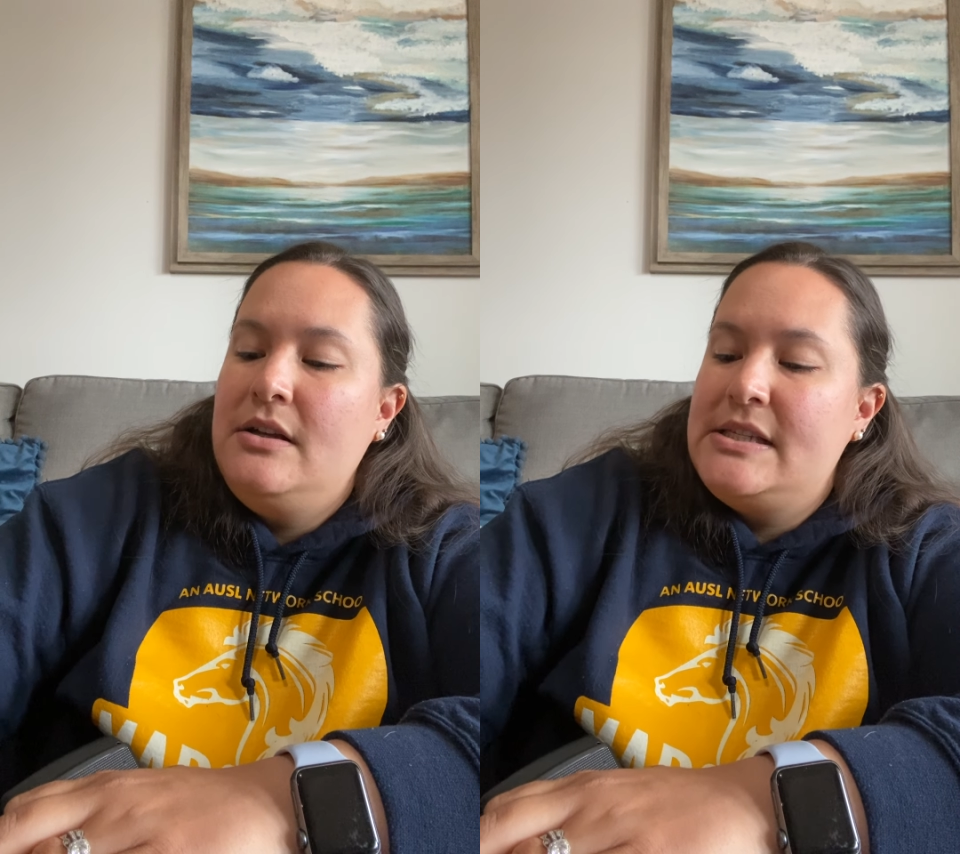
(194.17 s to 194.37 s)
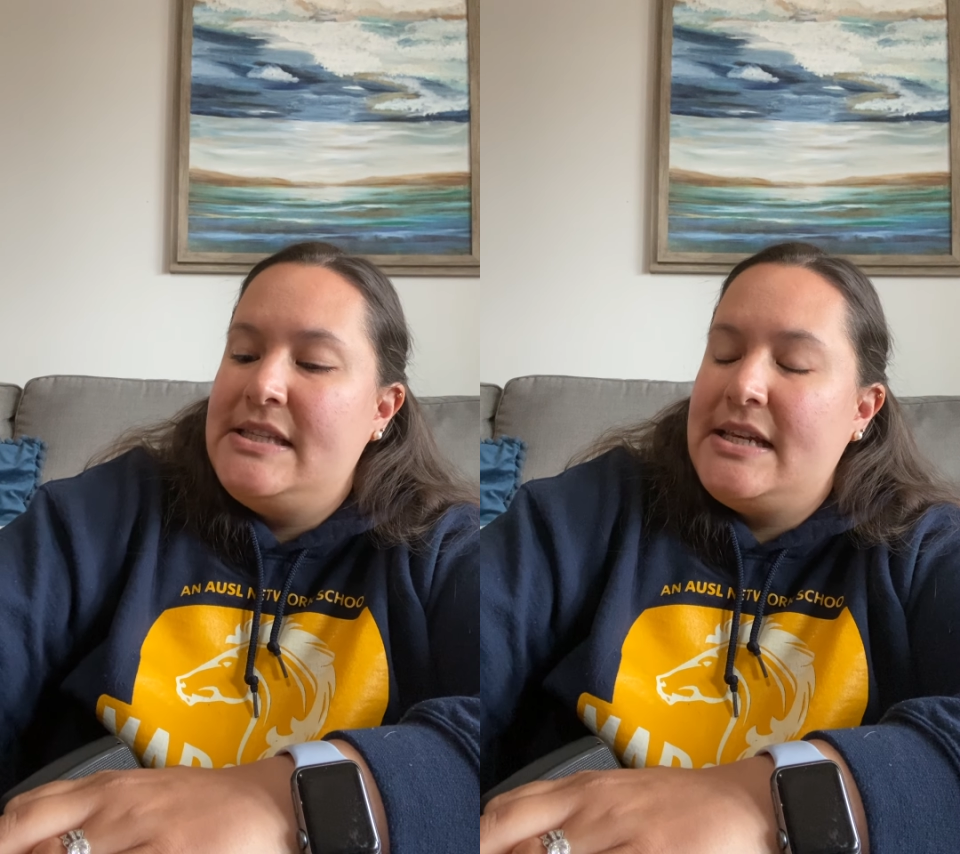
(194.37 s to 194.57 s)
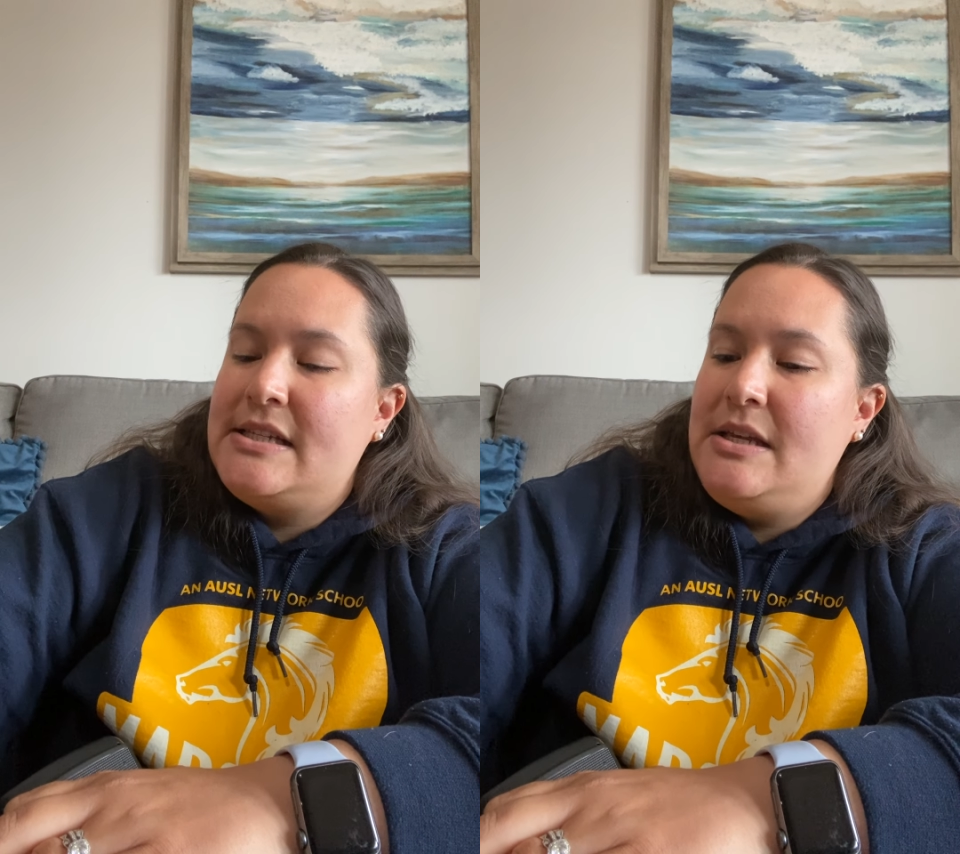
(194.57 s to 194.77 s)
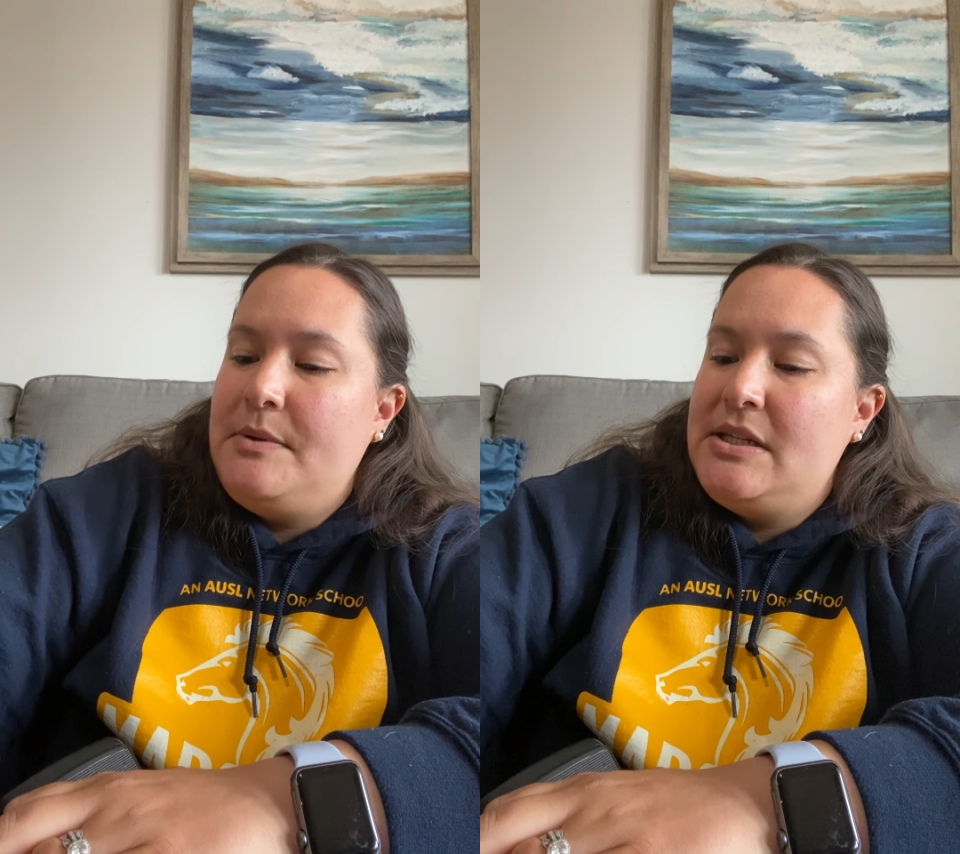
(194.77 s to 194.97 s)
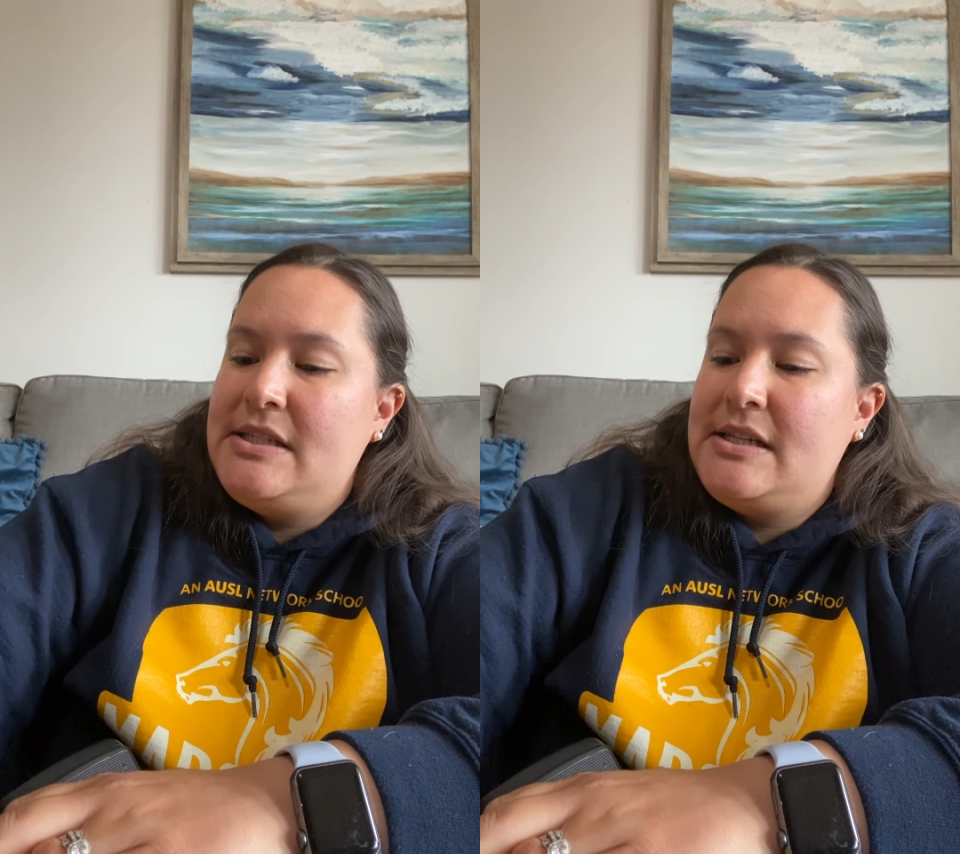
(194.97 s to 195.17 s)
60
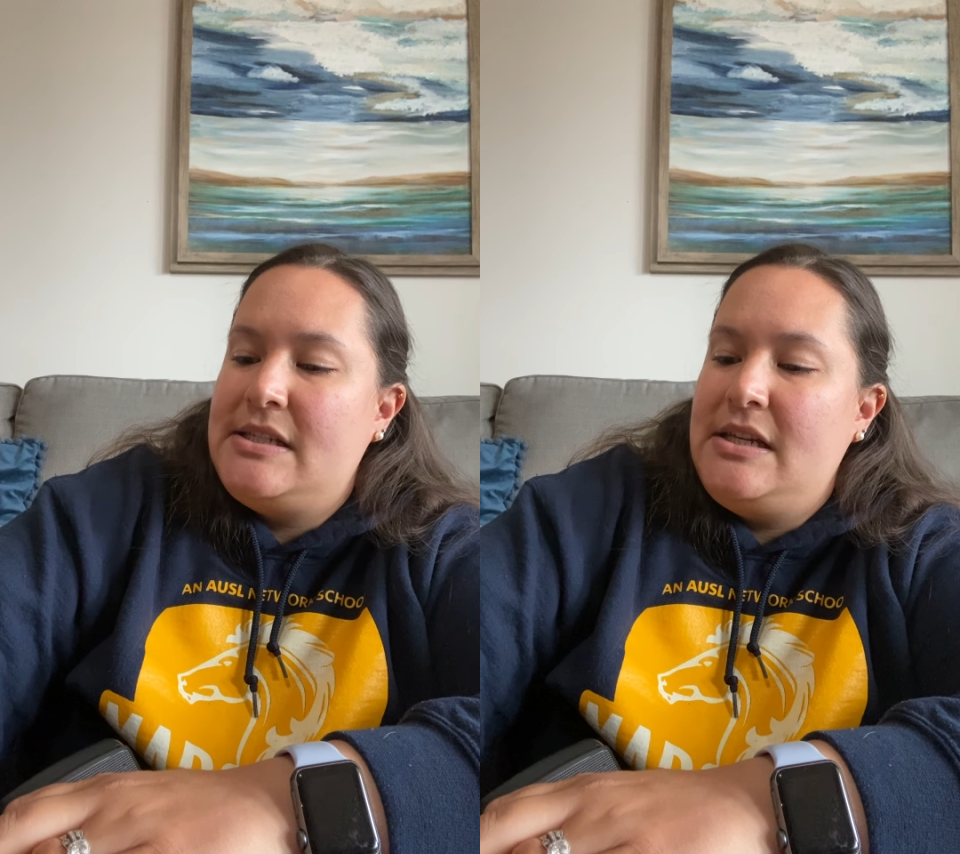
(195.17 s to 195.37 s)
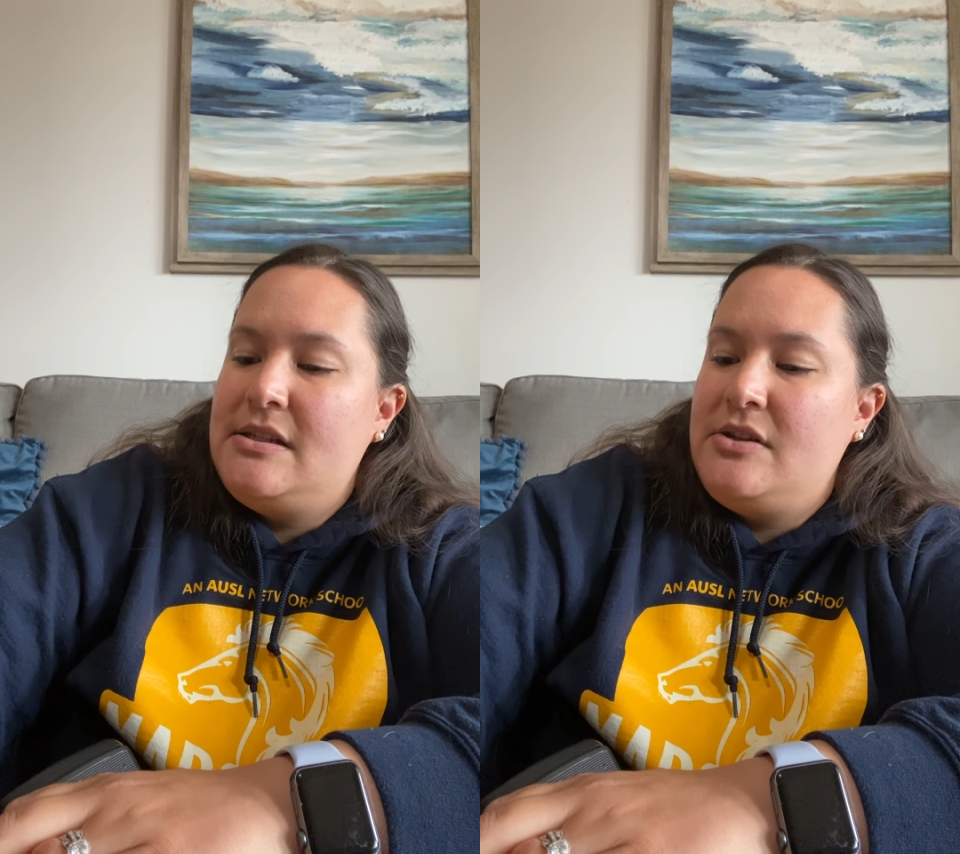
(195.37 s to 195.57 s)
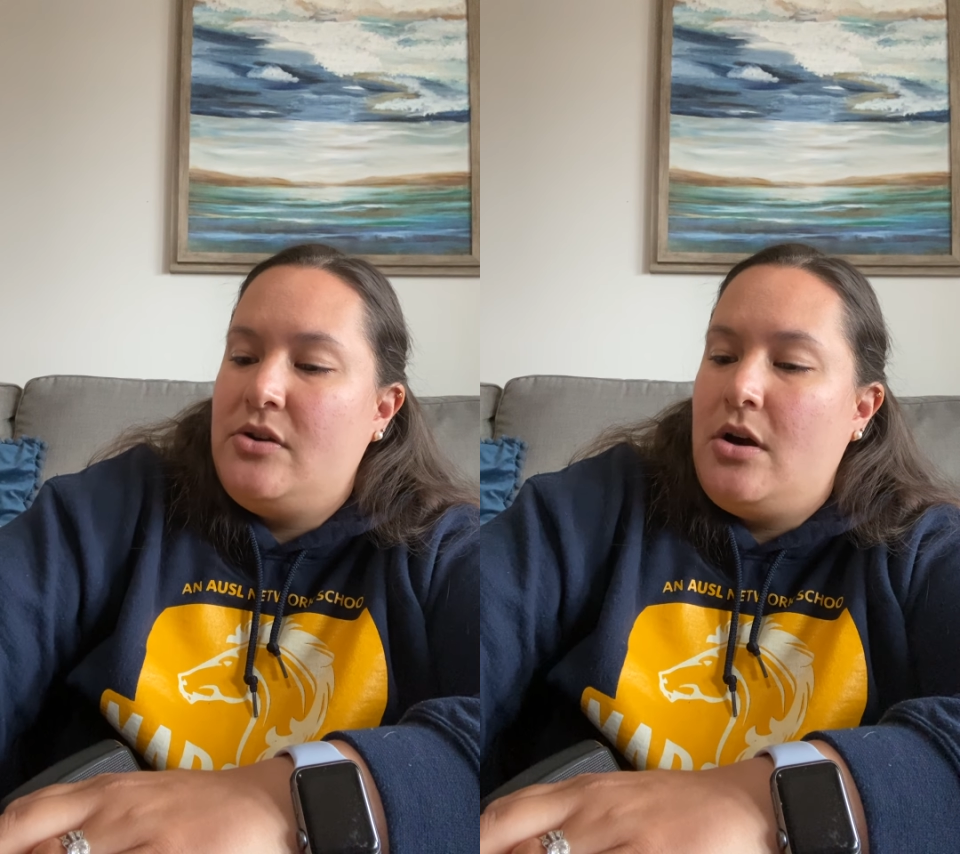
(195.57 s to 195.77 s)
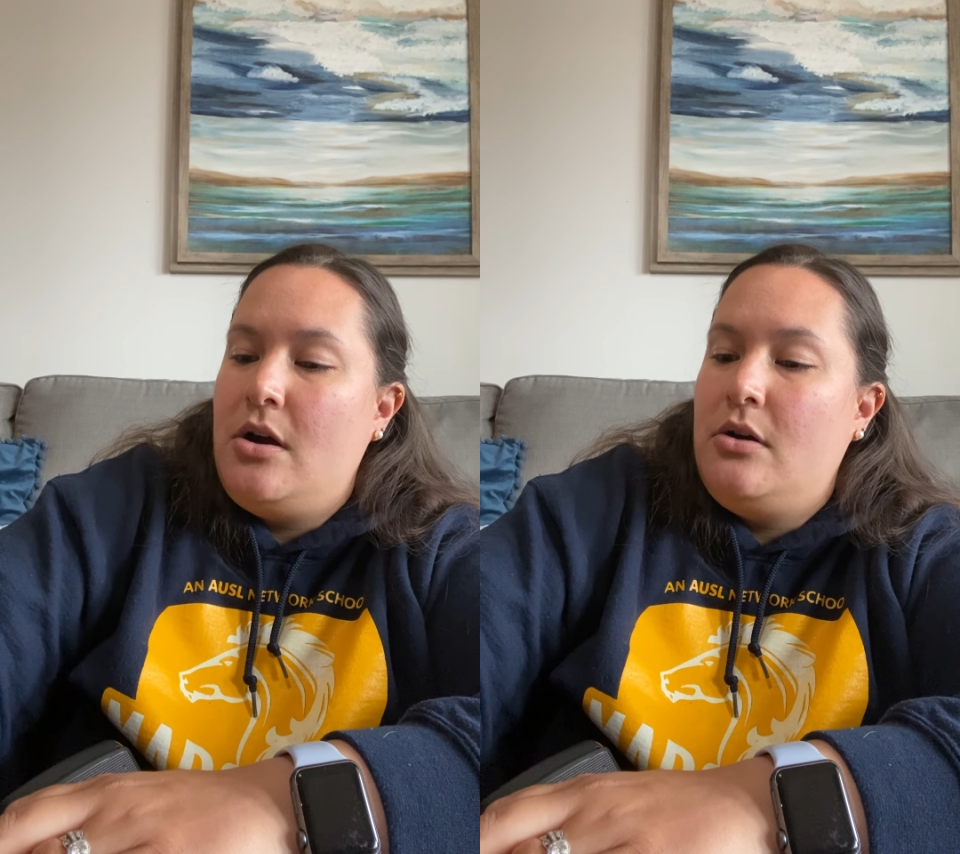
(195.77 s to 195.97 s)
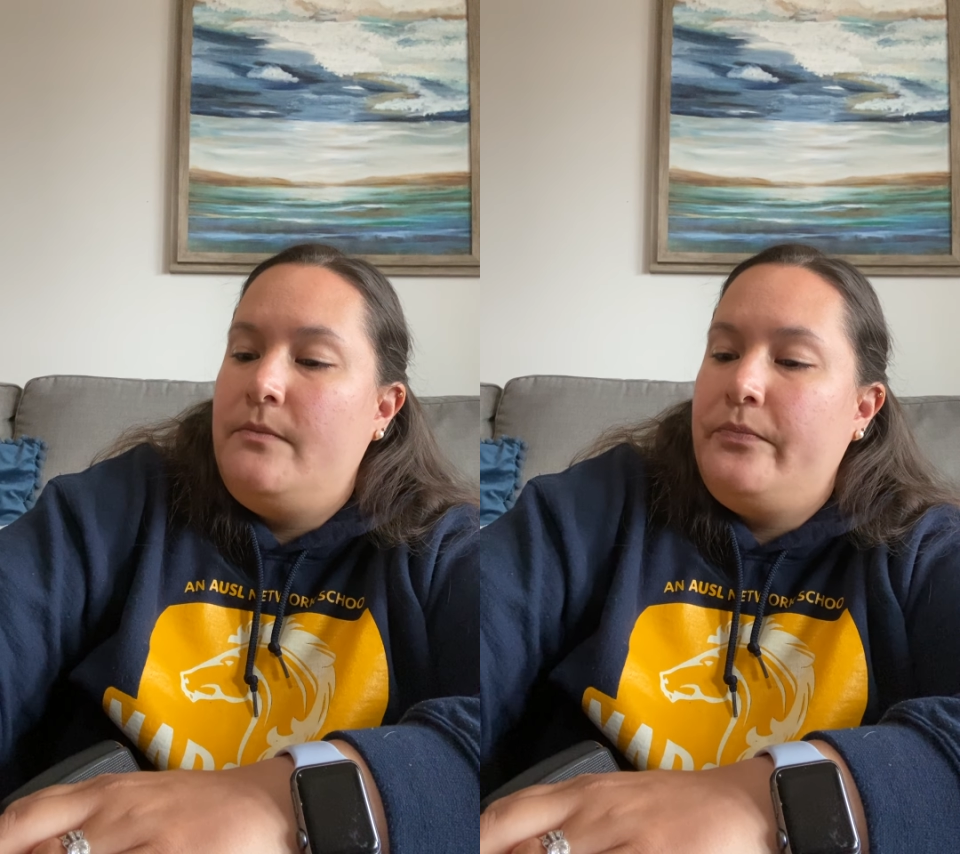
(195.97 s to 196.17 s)
minus 60 is
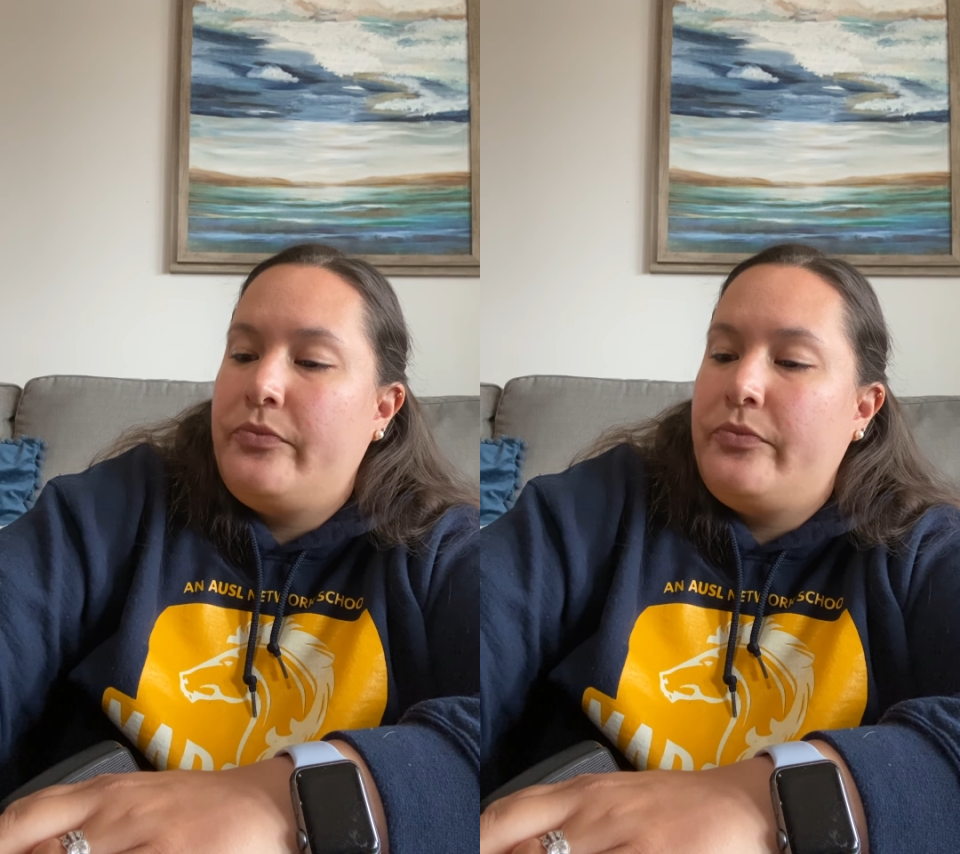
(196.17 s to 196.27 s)
0.